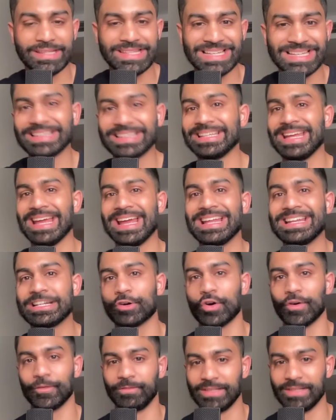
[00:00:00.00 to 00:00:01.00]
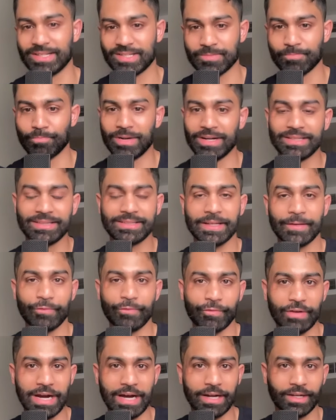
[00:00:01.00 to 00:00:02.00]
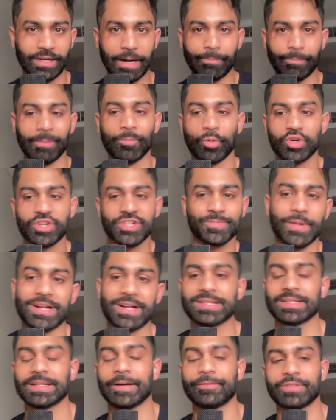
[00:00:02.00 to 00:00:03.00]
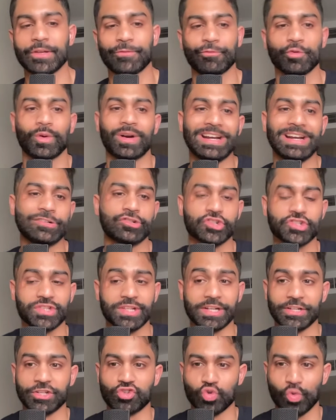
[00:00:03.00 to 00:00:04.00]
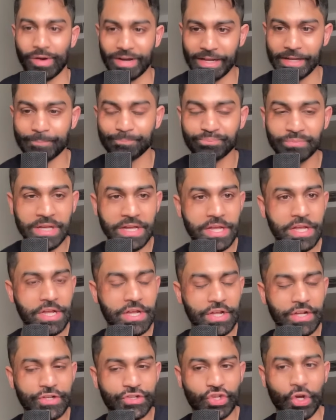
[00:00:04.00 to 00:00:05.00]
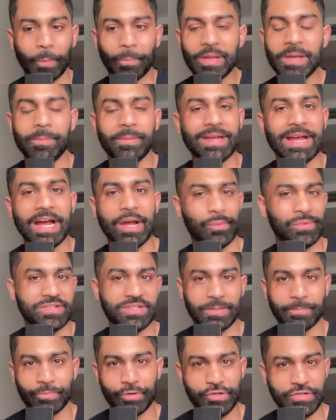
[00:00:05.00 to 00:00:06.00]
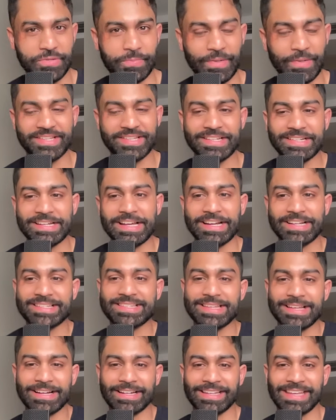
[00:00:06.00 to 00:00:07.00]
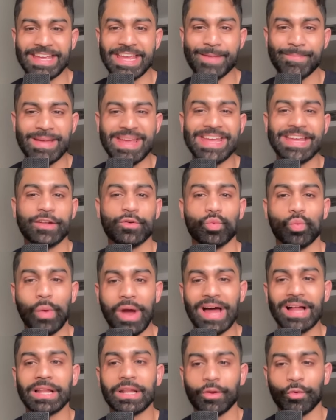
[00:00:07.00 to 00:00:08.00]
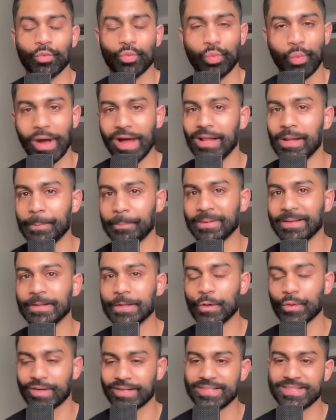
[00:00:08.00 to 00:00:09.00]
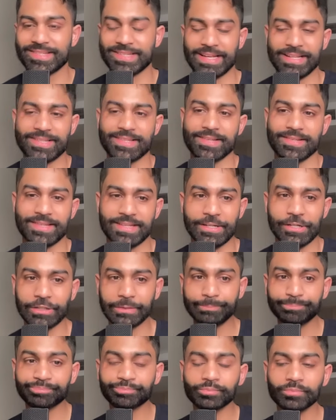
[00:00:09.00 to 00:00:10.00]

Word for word: till the end of this month, and we've got a couple more spots left if you are interested in joining. So P P I, which is the producer index, uh, came in well, well below consensus here.